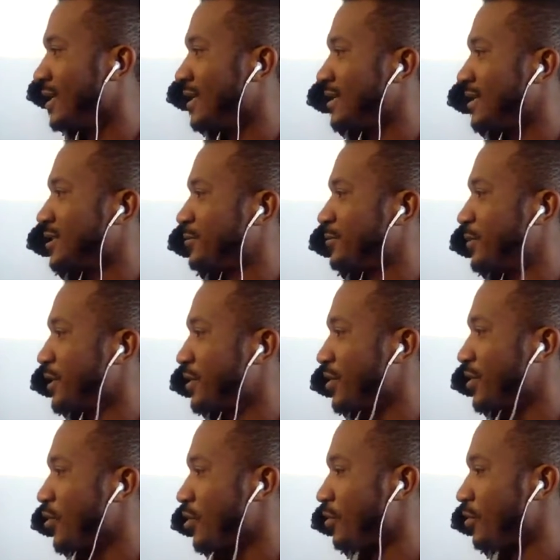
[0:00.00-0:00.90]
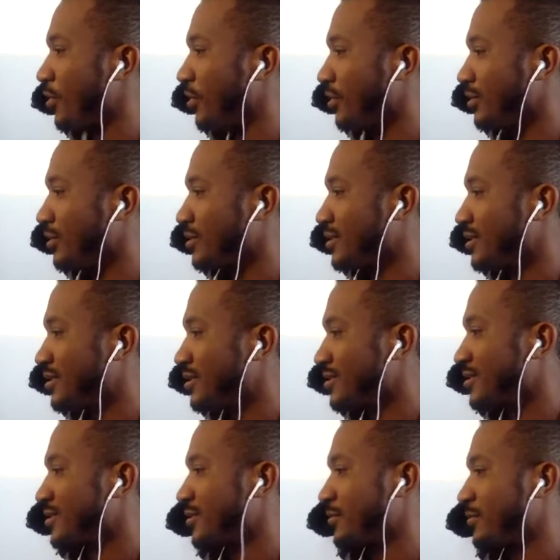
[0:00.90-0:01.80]
Just be normal.
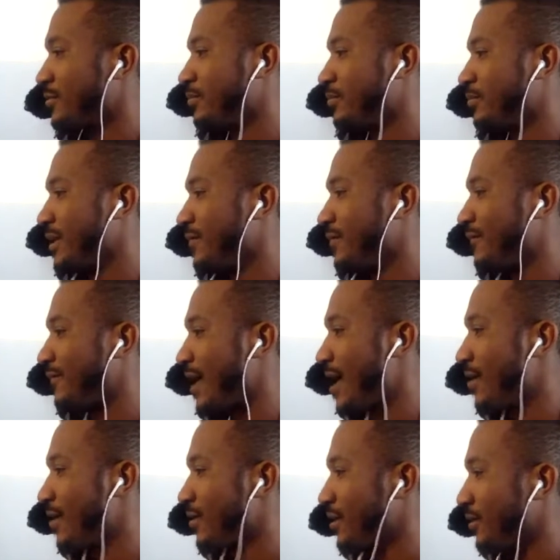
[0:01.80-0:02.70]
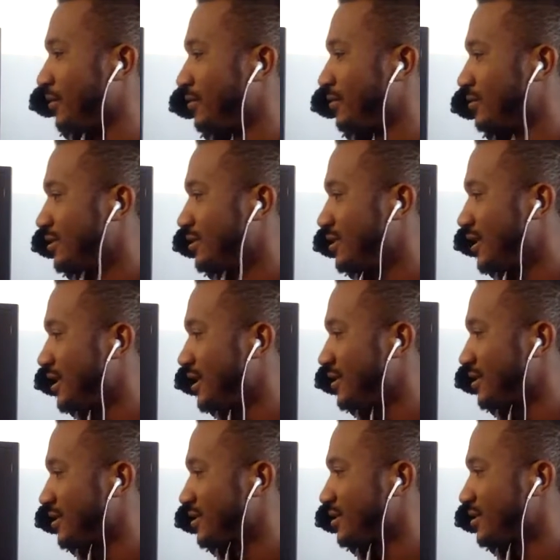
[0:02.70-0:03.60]
Give value.
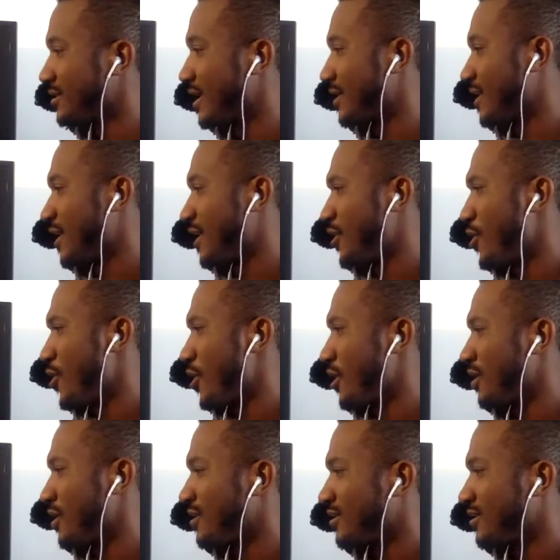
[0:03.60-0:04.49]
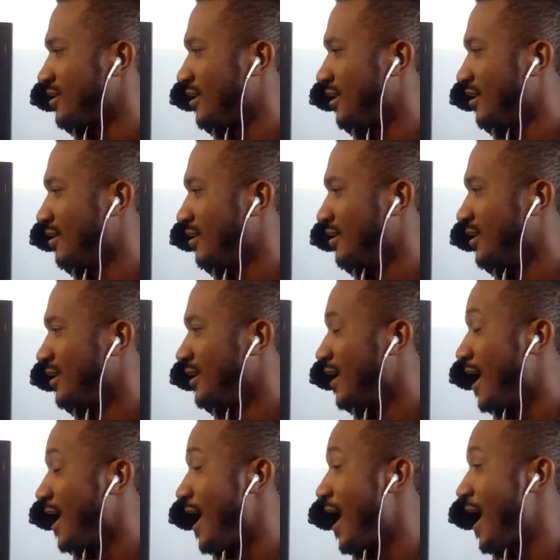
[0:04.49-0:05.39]
Jesus, it's not that hard, you know?
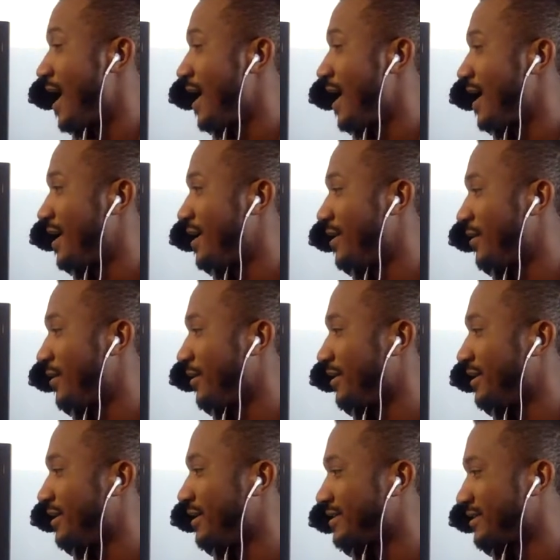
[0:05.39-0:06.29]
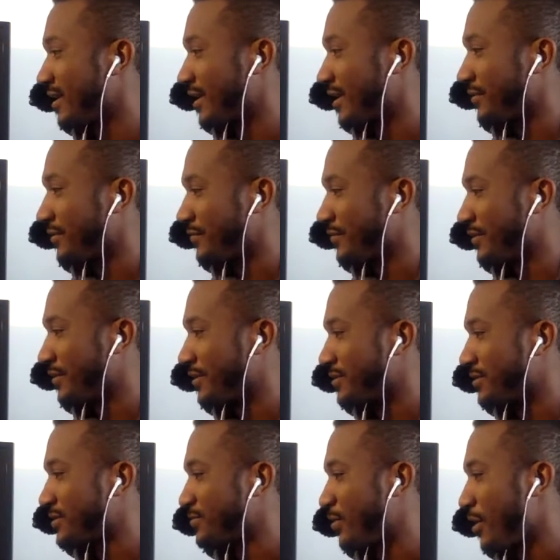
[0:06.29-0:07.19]
I you know, it's like
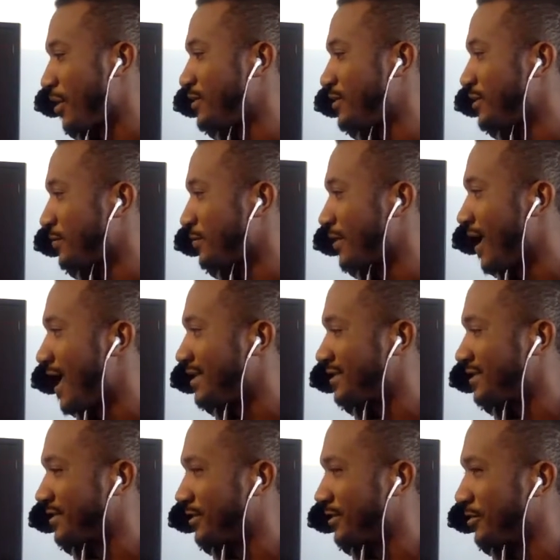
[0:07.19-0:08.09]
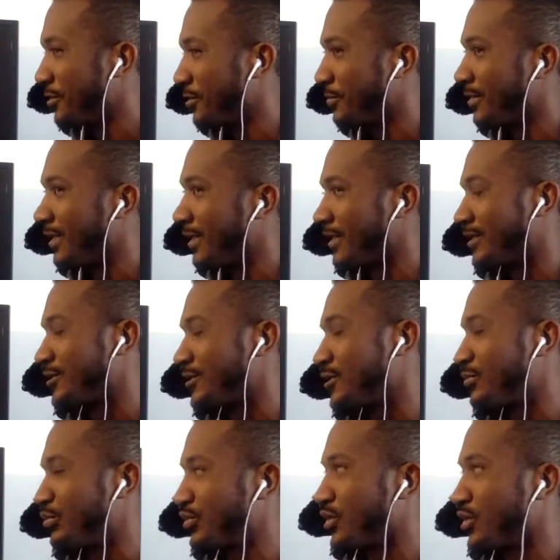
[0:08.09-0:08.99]
there's probably some guys in there that are like,
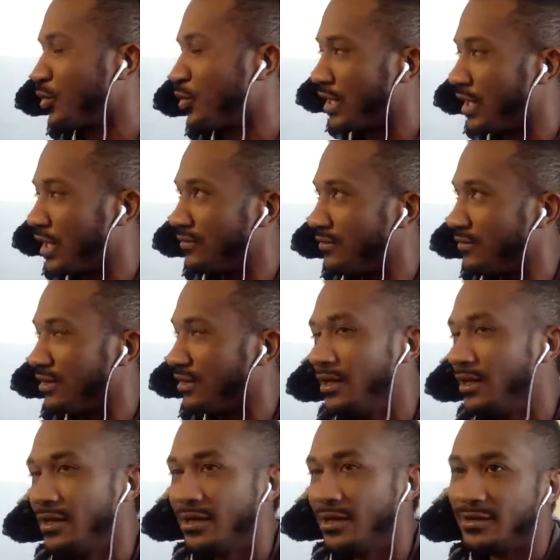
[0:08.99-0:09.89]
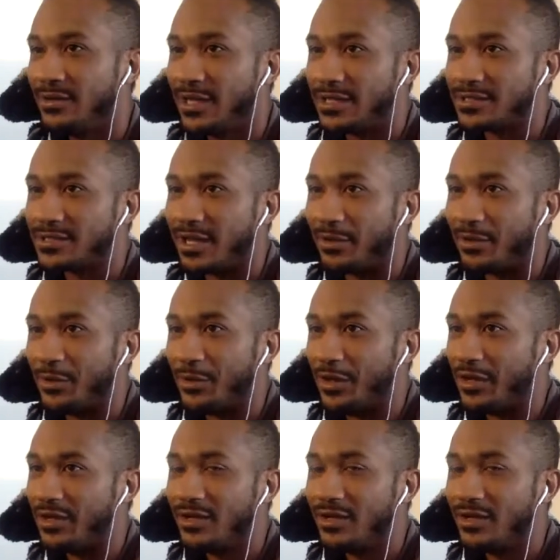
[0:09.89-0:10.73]
whatever, that's not me.